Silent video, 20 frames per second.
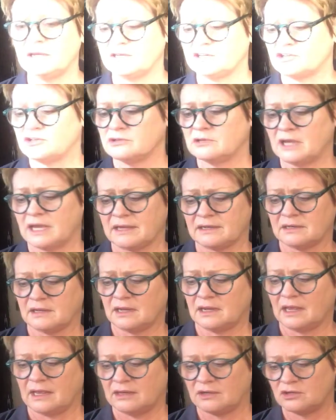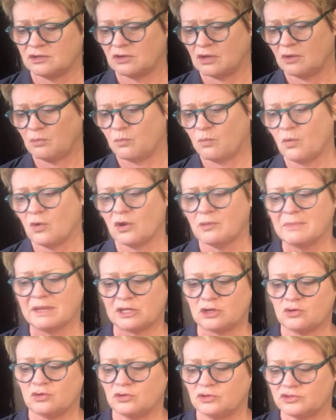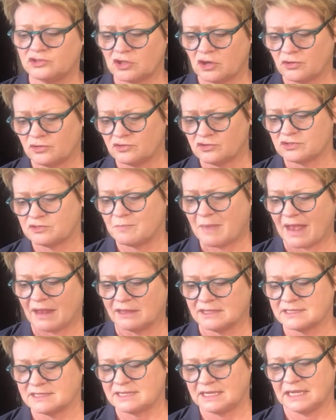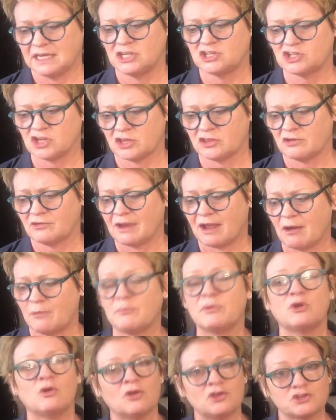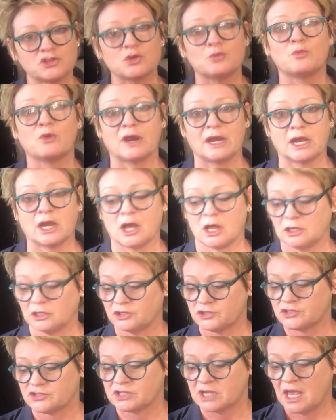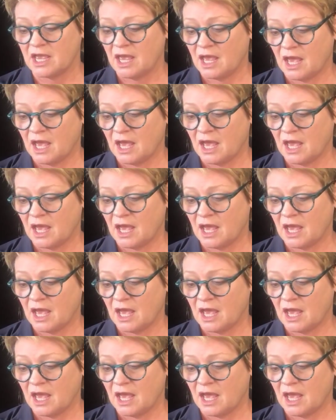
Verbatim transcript: and, and, and warm and cool tones, balancing each other out, but also bright colors.